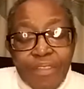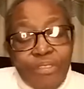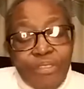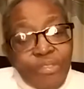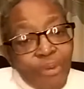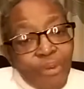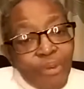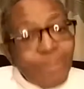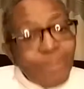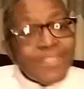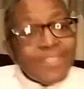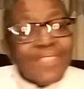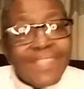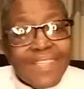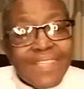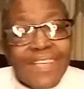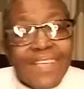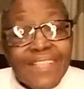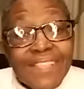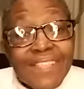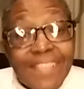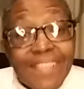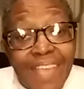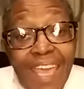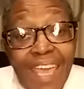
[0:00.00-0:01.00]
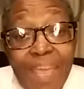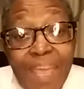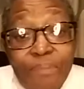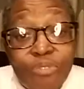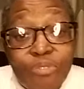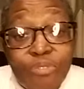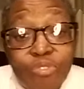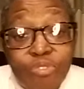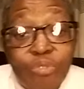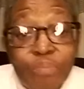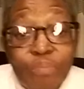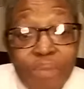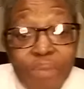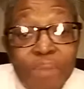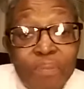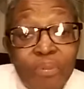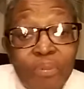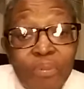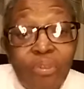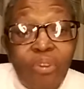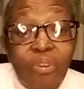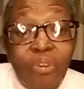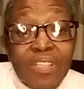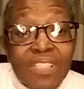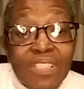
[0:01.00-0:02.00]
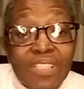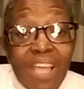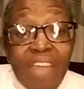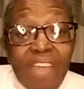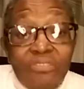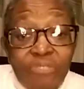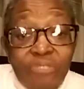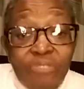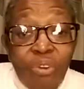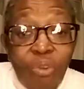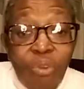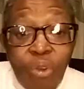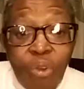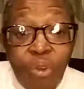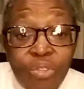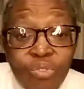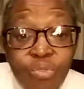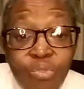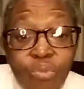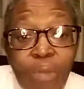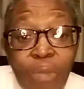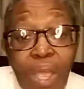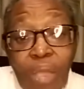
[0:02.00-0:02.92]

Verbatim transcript: those things came to me because I forgot who